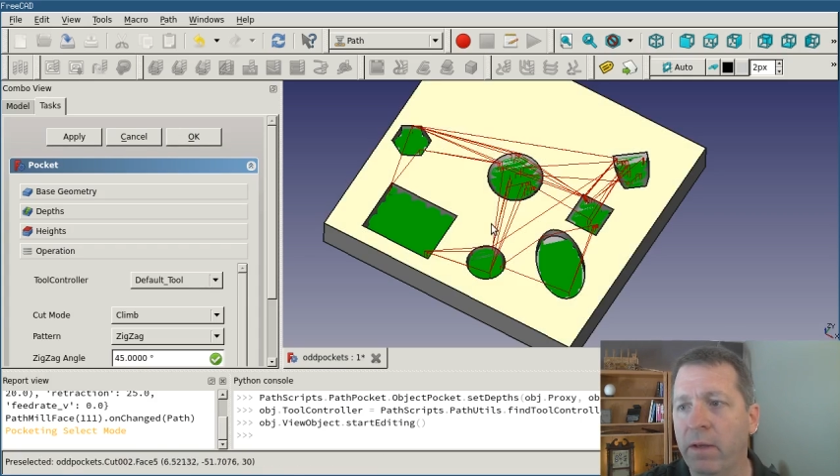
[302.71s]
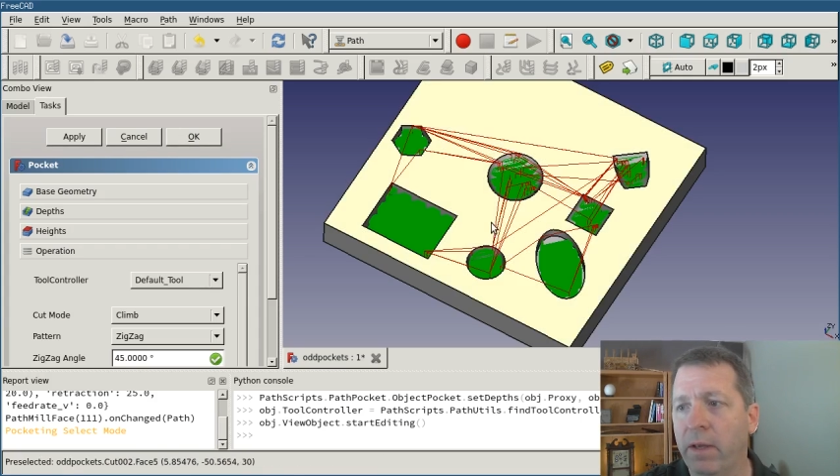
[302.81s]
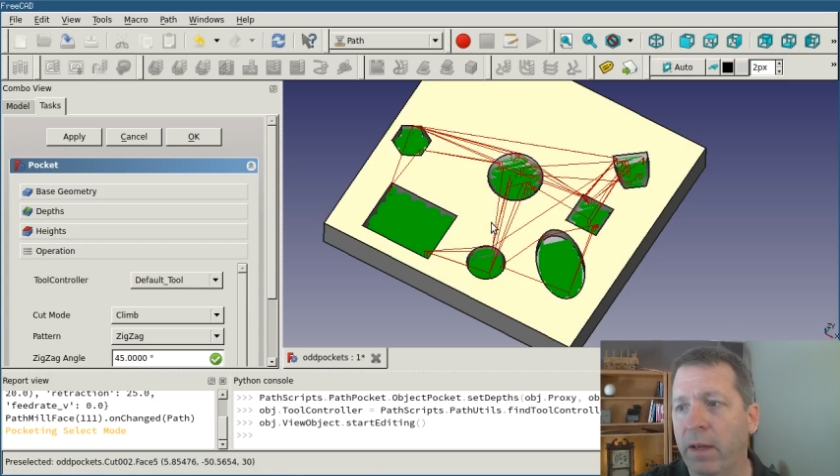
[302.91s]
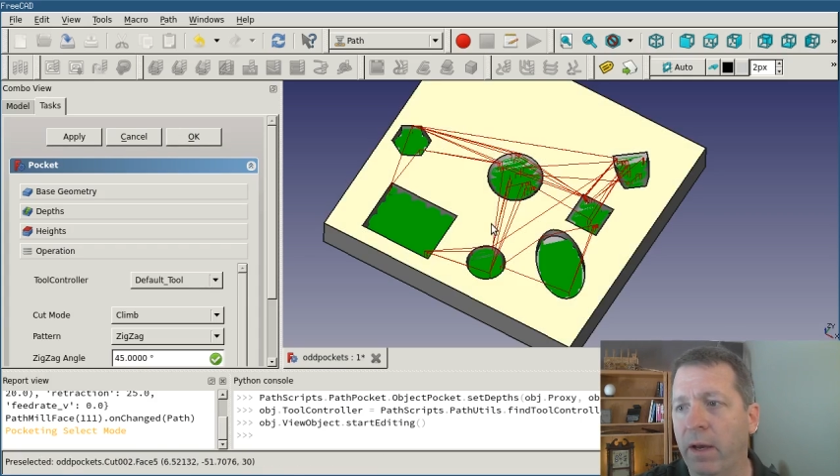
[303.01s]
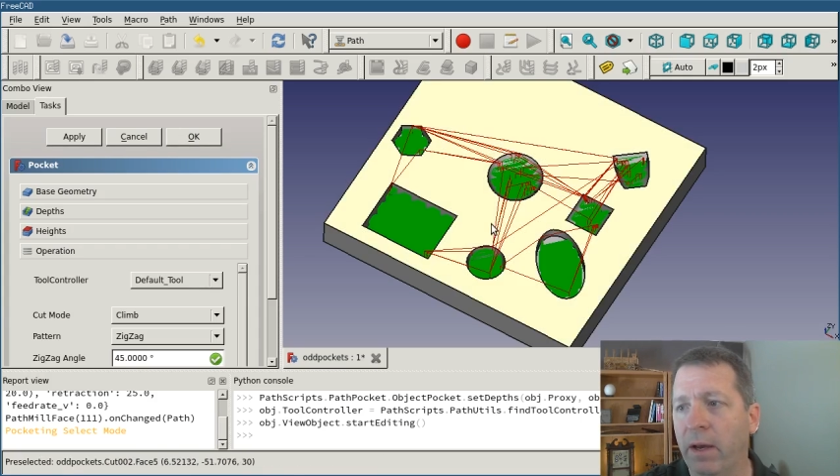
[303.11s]

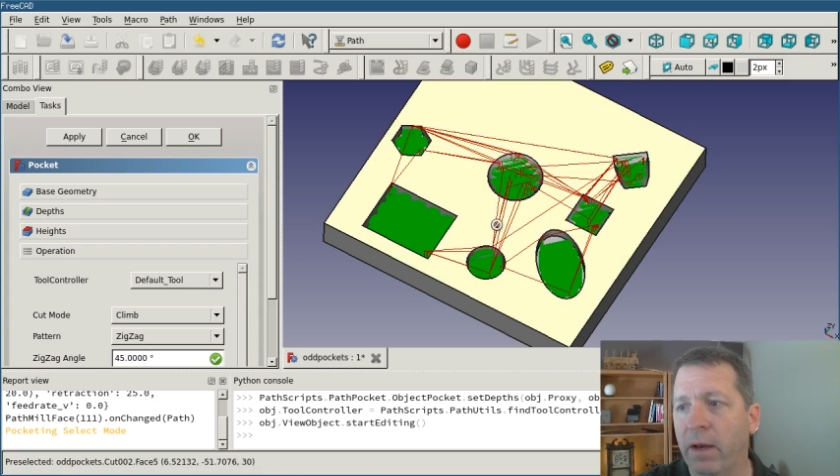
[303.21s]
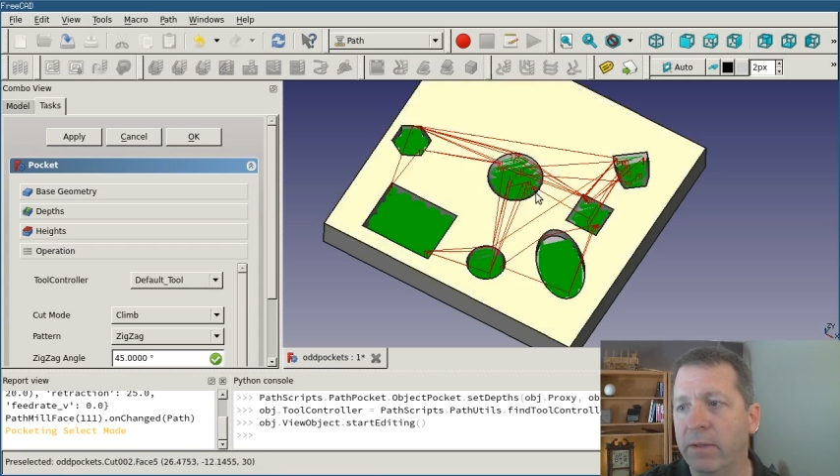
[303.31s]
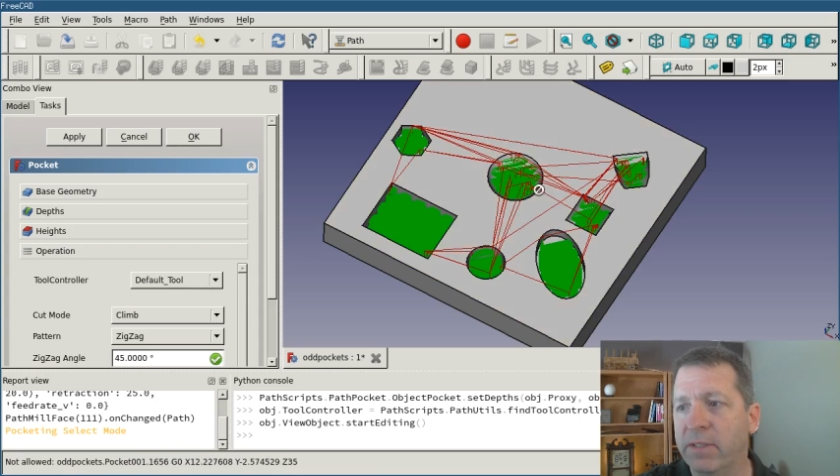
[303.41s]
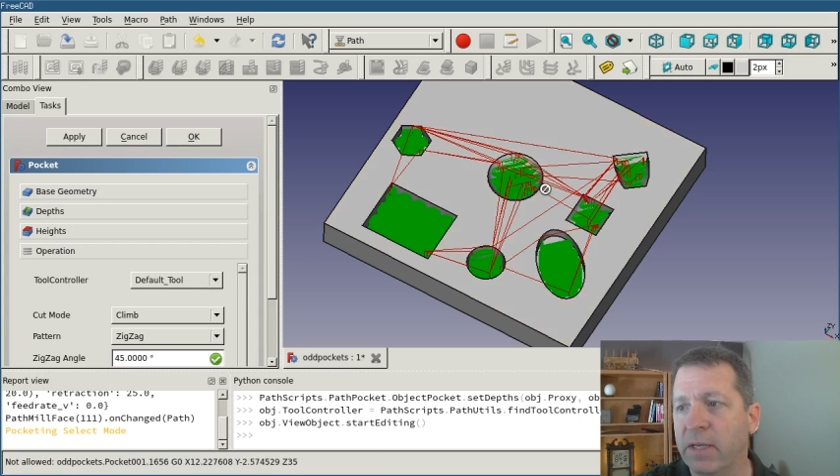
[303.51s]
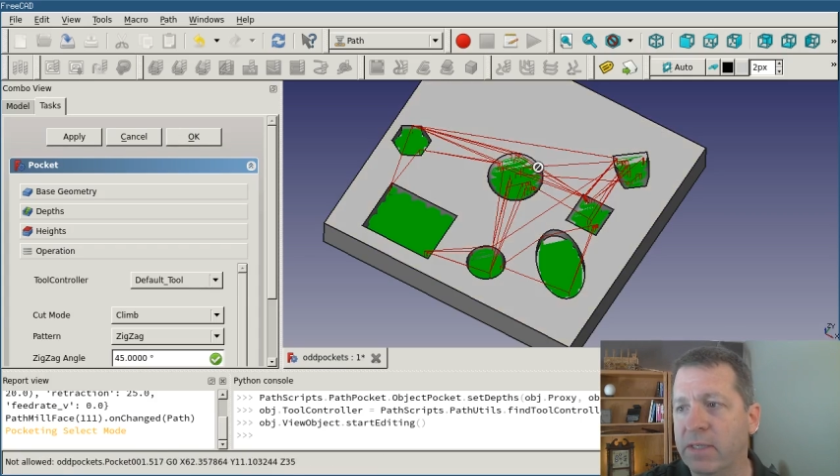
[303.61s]
It's
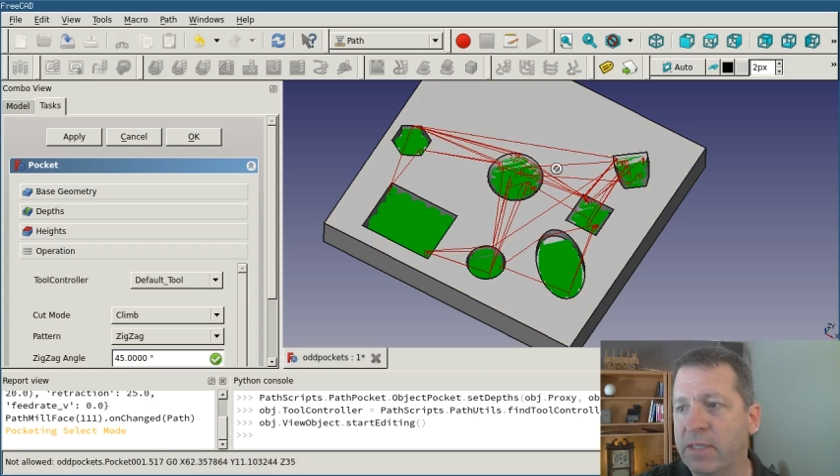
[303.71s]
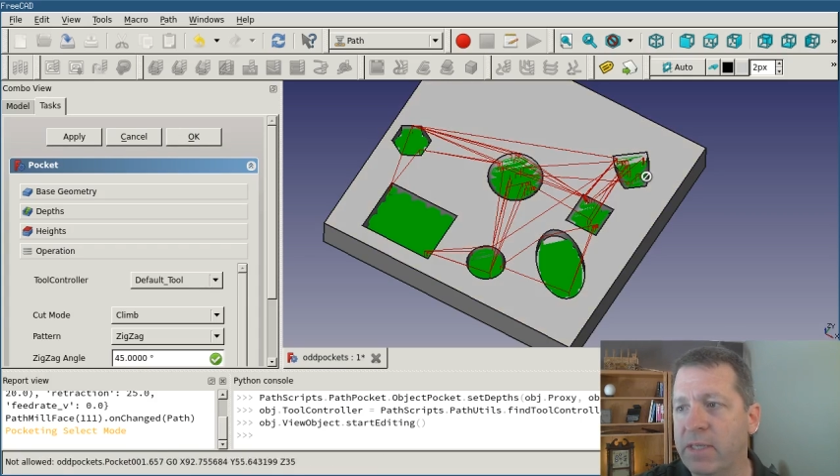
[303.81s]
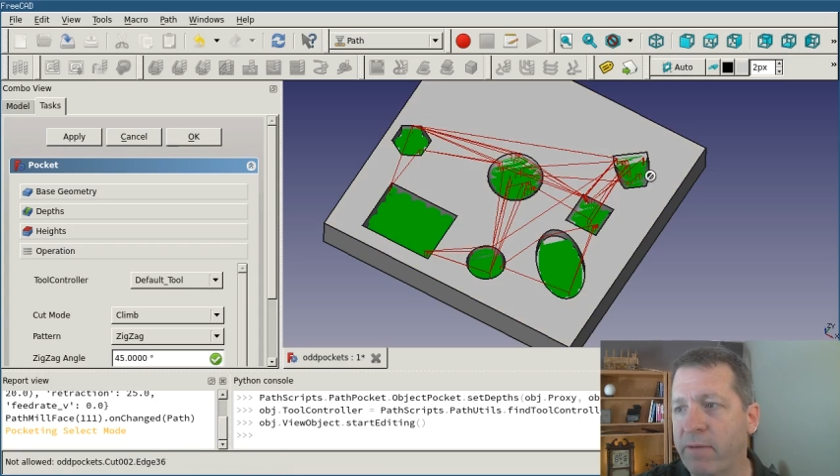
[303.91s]
not 7